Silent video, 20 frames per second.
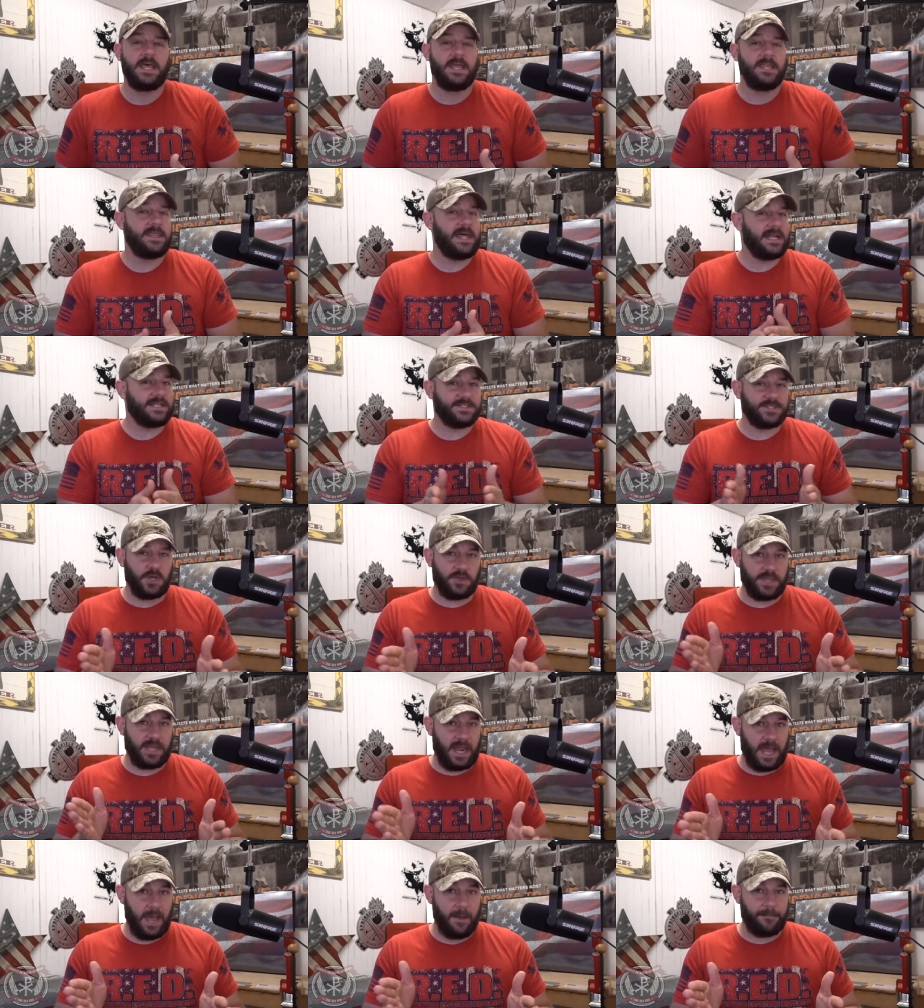That's all
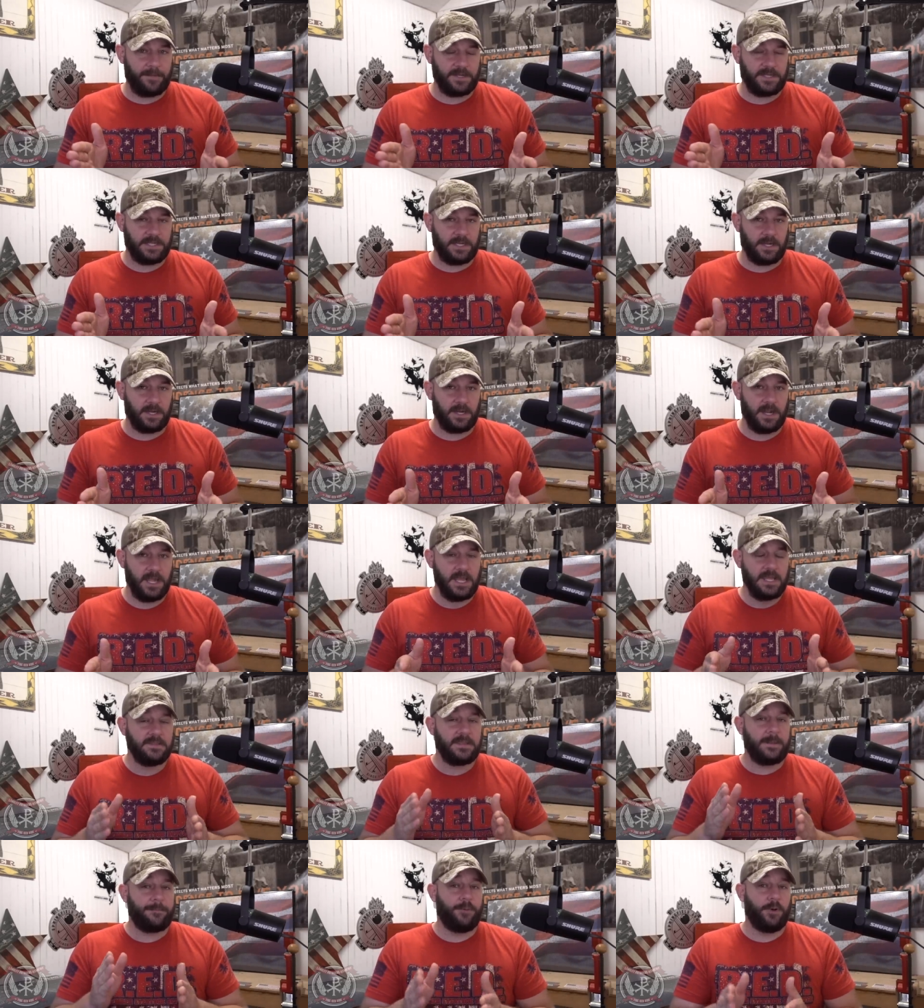that happened here.
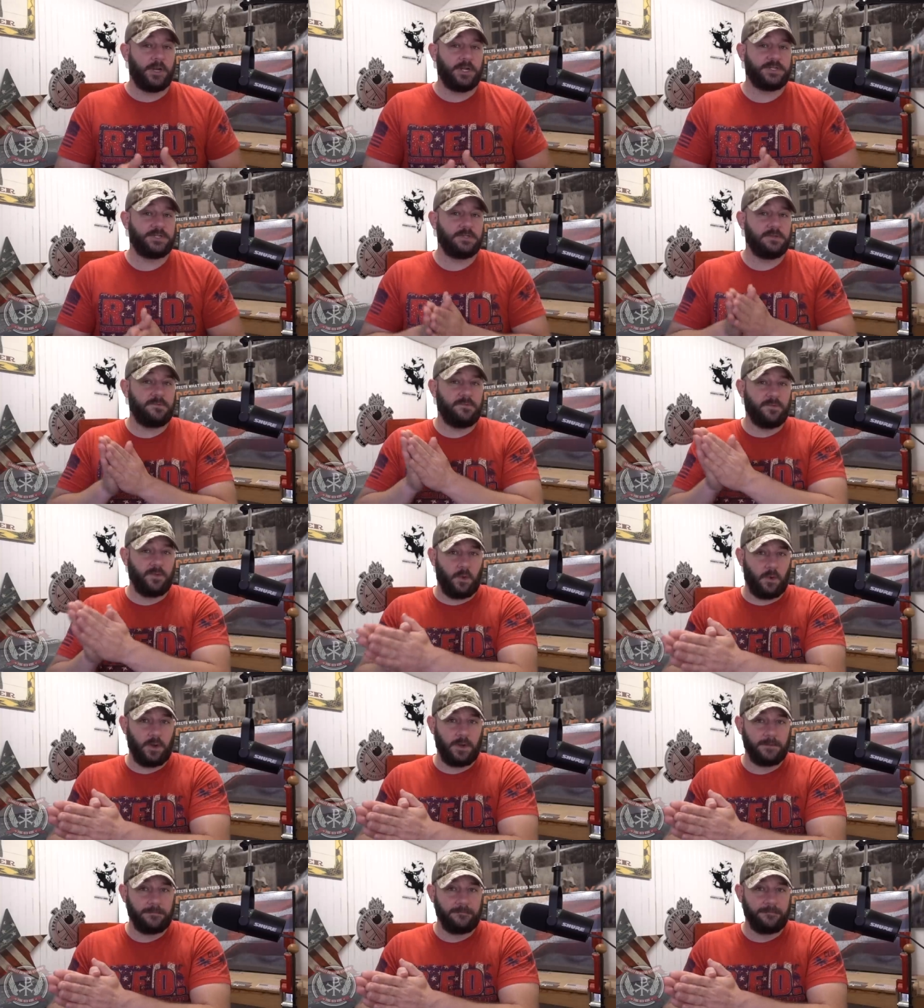They put it to the
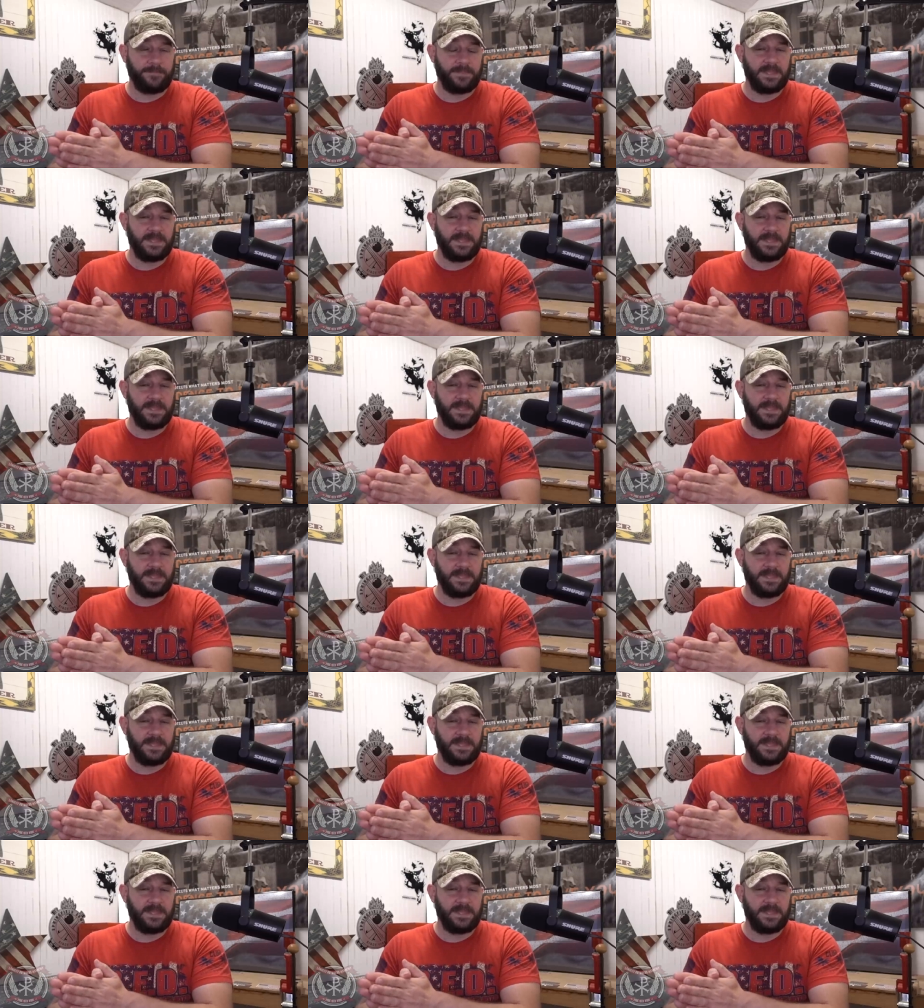floor.